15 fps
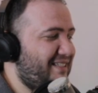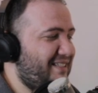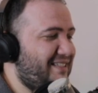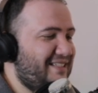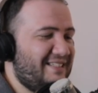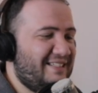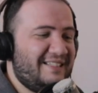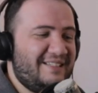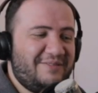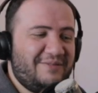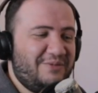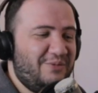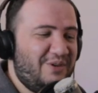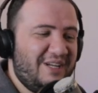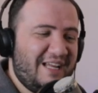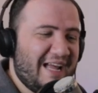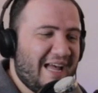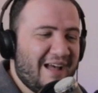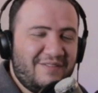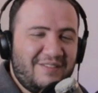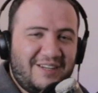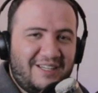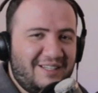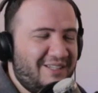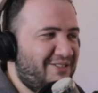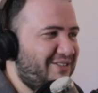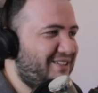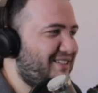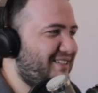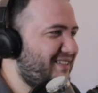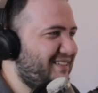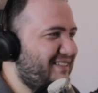doesn't really have any lyrics.